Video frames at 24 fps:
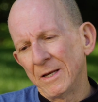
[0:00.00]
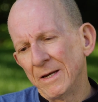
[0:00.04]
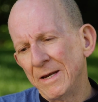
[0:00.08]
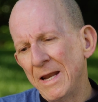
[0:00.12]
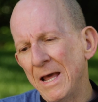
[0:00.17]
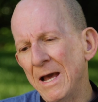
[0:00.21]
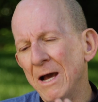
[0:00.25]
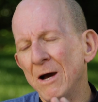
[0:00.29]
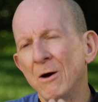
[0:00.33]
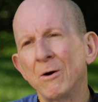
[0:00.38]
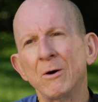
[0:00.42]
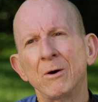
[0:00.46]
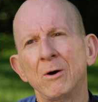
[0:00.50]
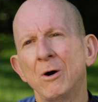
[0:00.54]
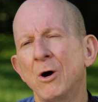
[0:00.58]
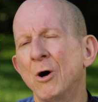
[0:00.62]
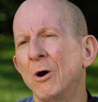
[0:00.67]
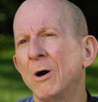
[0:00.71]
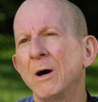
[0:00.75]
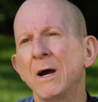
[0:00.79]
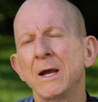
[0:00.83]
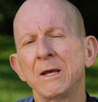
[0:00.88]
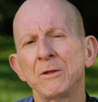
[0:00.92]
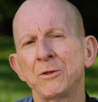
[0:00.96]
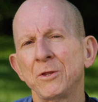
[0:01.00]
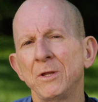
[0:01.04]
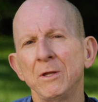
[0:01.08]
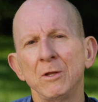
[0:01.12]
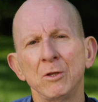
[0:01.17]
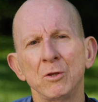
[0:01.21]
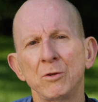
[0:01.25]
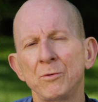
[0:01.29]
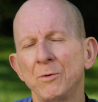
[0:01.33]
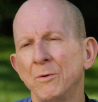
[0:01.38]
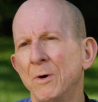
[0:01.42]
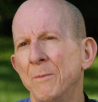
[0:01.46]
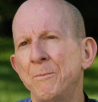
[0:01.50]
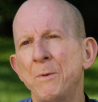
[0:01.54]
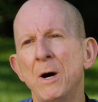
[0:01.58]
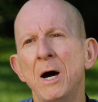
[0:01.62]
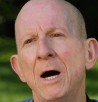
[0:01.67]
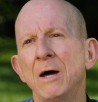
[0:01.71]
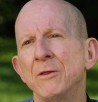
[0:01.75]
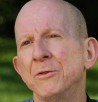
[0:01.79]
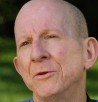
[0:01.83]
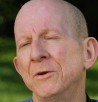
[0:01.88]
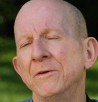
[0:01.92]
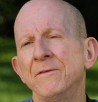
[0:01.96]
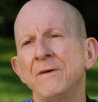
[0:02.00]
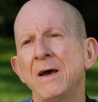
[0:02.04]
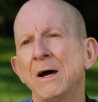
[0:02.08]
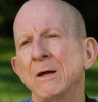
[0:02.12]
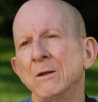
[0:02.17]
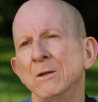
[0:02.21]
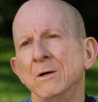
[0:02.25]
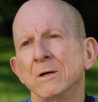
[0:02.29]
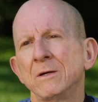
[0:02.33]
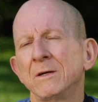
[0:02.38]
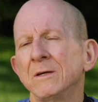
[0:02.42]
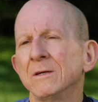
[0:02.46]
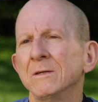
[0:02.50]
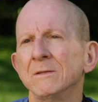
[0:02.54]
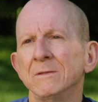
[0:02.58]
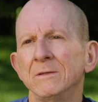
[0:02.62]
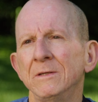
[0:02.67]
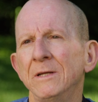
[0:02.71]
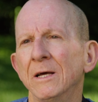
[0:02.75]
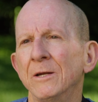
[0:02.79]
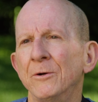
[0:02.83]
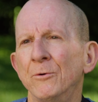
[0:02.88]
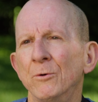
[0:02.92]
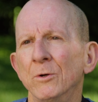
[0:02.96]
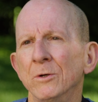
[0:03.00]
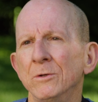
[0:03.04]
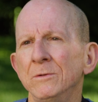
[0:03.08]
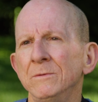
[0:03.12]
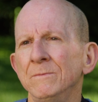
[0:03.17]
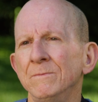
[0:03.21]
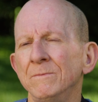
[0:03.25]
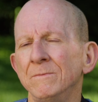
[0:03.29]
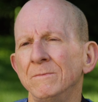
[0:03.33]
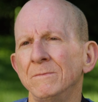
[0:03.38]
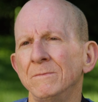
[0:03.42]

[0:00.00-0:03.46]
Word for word: and now all I see is a positive outlook down the road.